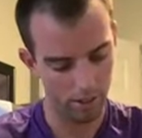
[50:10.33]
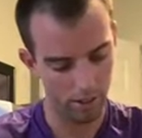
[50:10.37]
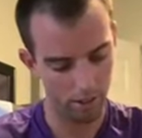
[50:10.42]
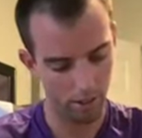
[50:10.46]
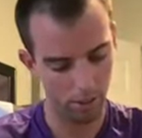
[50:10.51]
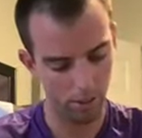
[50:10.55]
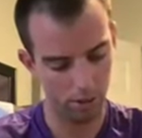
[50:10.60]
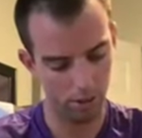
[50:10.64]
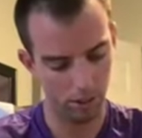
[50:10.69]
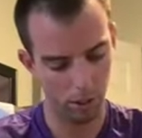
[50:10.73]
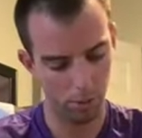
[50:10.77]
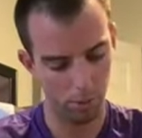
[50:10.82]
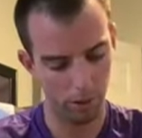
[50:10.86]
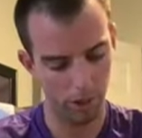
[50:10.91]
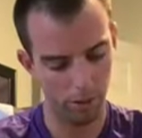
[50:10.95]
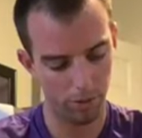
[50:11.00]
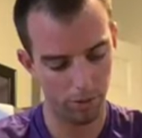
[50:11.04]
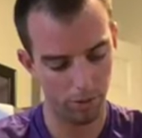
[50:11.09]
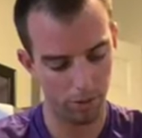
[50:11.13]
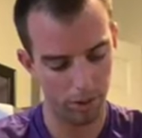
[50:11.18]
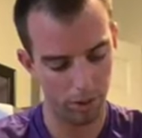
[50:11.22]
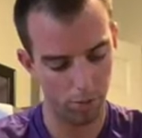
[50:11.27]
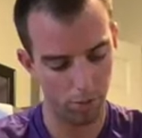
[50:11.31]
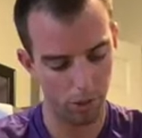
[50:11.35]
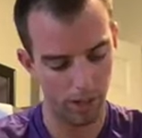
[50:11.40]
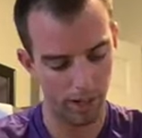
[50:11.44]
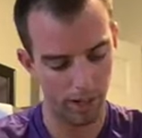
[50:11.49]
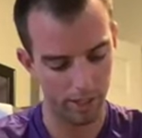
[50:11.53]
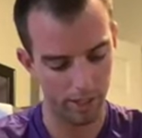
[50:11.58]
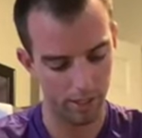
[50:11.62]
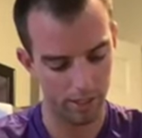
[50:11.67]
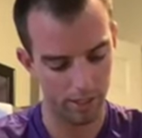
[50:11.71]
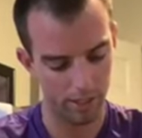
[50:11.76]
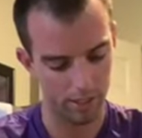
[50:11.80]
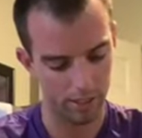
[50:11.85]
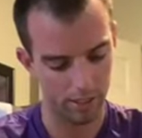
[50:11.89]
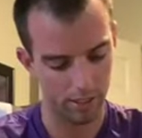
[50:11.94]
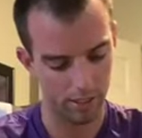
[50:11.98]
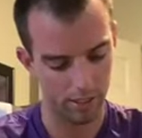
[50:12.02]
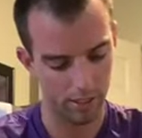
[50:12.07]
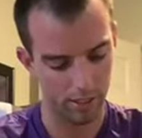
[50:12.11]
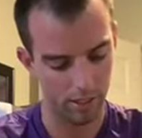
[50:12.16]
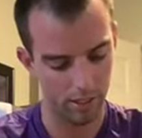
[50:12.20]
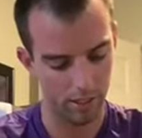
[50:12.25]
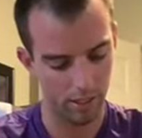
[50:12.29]
Using a mindfulness practice,
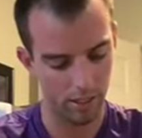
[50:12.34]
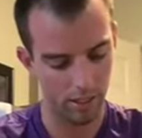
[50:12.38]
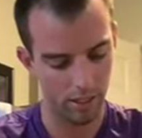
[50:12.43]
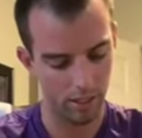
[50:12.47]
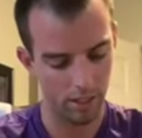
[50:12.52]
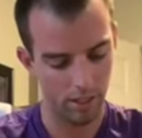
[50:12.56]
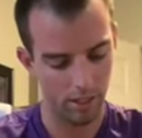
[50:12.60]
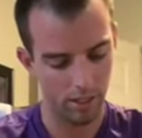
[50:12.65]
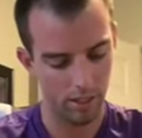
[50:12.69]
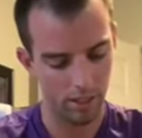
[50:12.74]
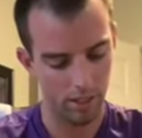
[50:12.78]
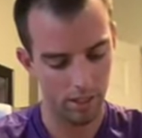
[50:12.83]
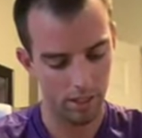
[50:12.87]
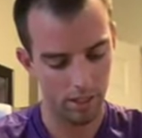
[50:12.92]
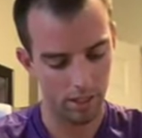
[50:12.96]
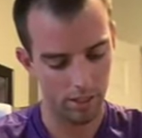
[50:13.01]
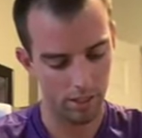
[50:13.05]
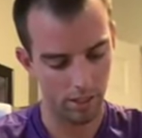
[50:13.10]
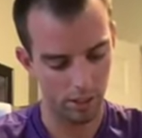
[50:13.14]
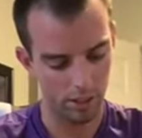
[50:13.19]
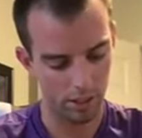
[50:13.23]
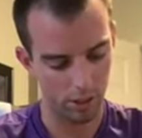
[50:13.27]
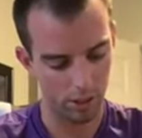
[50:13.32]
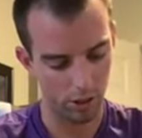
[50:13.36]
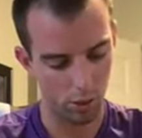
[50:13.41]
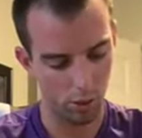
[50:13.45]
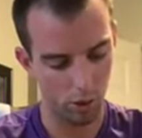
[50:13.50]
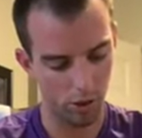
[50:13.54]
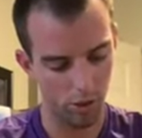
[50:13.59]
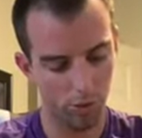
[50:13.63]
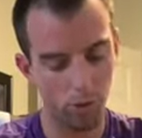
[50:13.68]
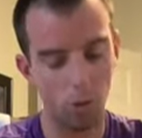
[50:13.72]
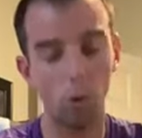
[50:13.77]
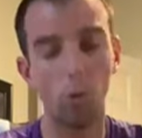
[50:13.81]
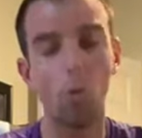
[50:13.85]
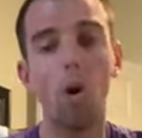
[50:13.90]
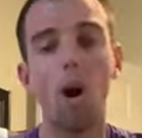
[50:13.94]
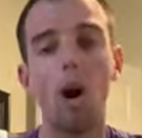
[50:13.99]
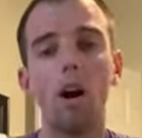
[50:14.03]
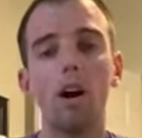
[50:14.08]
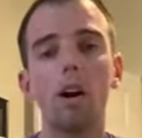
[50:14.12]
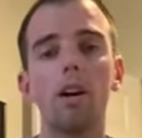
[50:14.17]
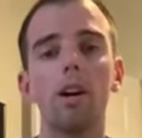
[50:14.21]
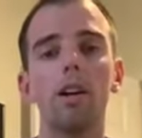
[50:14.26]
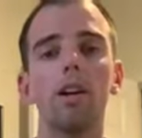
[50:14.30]
such as going for a
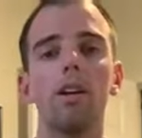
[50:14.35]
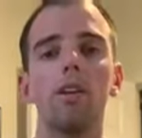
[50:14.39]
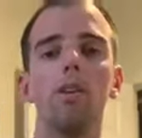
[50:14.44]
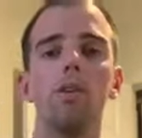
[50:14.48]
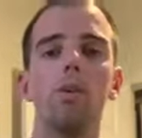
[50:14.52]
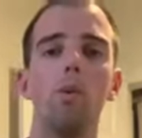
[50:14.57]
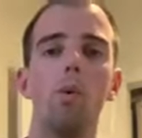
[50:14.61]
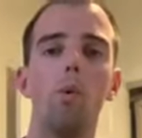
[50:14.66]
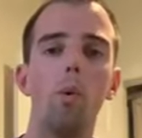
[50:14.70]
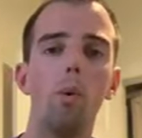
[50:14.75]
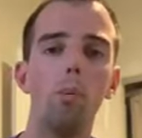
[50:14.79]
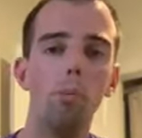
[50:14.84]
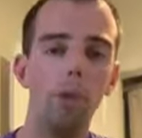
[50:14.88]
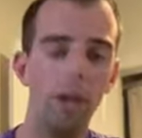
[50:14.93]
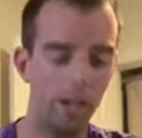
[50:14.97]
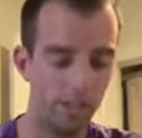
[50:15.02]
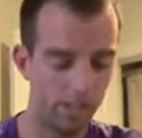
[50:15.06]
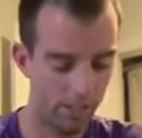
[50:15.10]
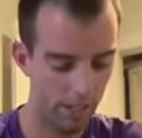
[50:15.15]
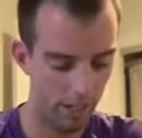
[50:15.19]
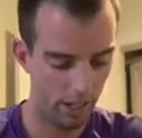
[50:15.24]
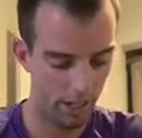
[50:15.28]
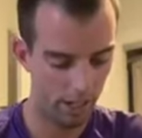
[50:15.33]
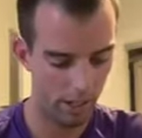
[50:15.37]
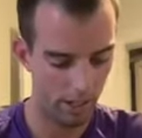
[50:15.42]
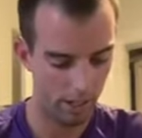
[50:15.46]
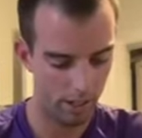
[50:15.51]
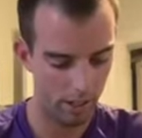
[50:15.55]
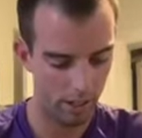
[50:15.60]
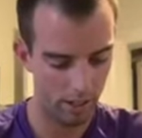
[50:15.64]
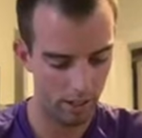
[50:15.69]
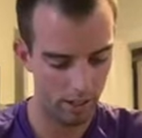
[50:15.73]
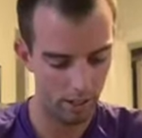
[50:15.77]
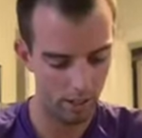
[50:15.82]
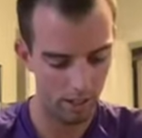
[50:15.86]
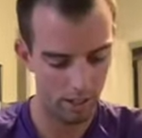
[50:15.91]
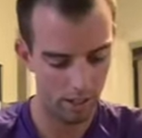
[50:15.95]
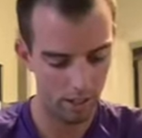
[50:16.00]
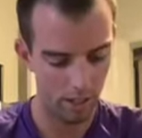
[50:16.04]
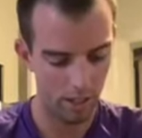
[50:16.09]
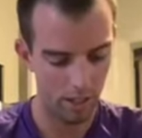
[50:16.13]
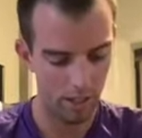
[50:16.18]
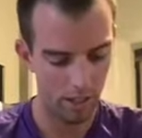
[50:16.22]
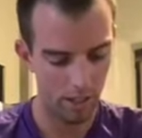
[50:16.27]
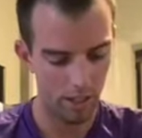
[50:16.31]
walk or meditating,
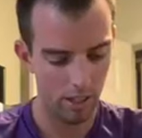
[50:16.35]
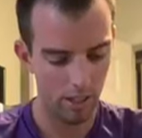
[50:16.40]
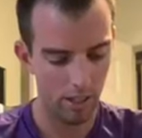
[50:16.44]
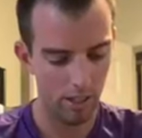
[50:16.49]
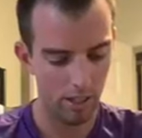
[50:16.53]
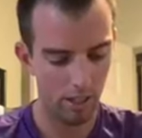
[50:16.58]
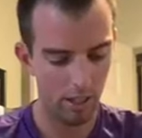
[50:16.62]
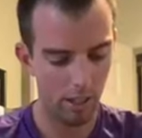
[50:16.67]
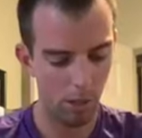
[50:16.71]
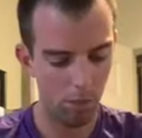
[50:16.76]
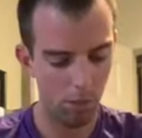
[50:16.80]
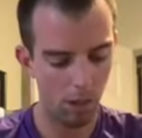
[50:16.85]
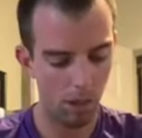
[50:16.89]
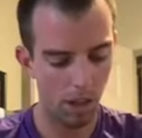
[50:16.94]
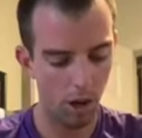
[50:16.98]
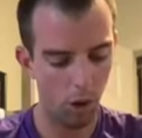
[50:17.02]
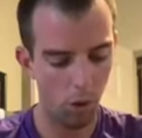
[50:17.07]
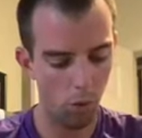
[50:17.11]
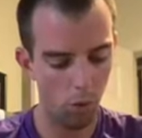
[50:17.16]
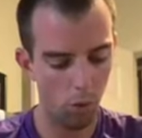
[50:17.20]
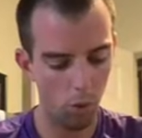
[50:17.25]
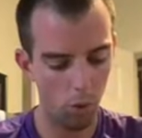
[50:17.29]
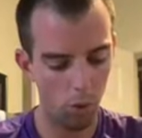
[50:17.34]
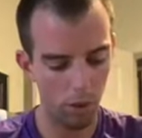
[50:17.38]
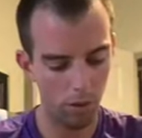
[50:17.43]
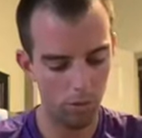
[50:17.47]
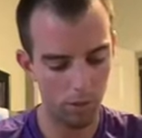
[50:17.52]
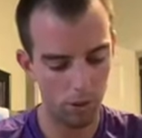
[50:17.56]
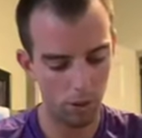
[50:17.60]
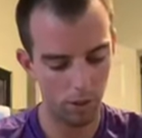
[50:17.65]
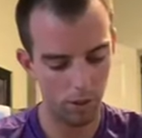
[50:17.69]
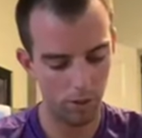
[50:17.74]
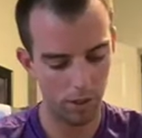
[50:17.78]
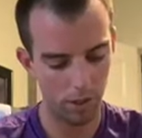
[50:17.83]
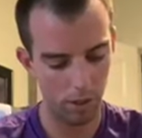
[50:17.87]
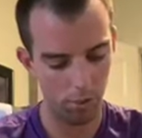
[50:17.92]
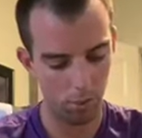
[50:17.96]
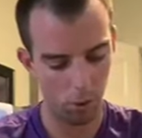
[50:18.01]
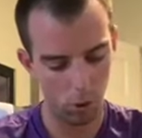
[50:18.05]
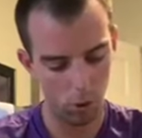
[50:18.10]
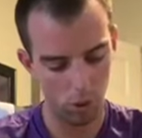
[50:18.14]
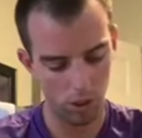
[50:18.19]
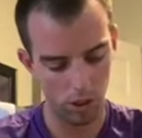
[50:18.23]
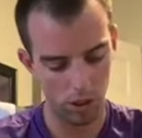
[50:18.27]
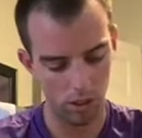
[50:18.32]
can be helpful in observing
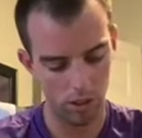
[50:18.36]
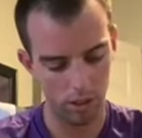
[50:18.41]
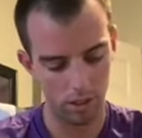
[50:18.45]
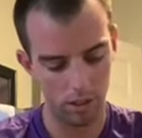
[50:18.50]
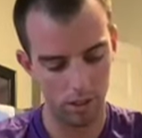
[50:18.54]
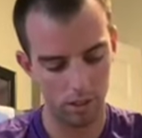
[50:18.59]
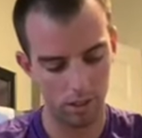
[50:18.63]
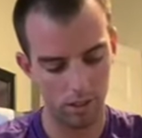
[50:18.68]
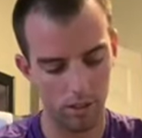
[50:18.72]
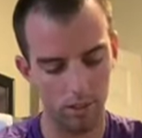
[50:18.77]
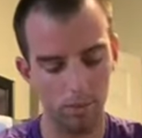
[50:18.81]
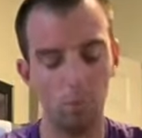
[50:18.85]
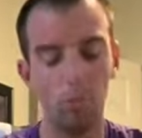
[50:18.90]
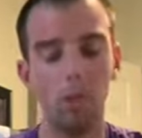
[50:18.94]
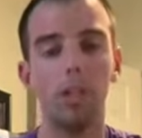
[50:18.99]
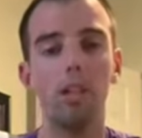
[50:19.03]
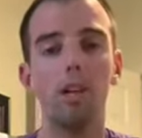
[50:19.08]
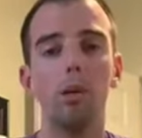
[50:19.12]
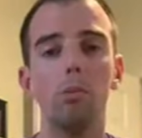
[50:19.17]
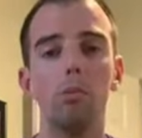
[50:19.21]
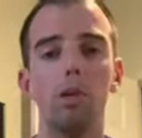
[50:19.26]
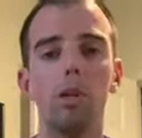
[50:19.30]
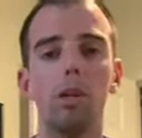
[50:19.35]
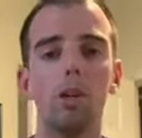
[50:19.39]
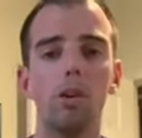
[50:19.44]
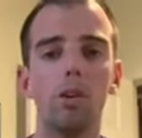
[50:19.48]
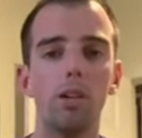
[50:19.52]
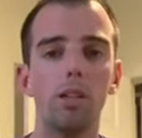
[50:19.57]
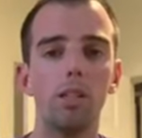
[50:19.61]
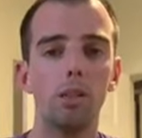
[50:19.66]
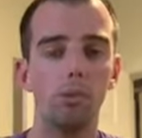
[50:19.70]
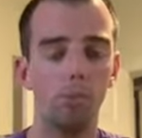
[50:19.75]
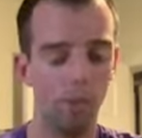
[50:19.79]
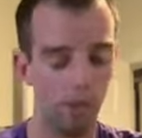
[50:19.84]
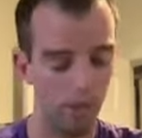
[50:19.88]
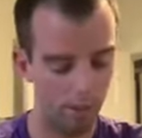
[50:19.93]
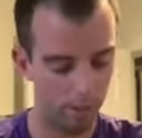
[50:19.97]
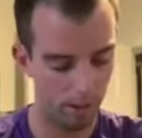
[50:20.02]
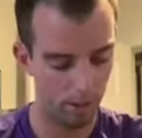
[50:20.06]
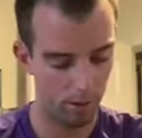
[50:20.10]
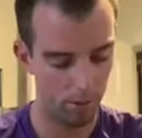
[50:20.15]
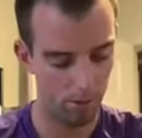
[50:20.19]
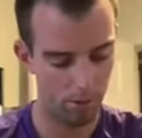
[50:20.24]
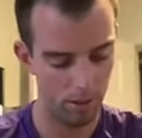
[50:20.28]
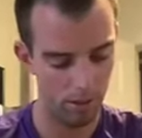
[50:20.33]
emotions, becoming curious about
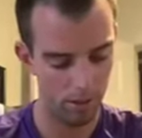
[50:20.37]
them,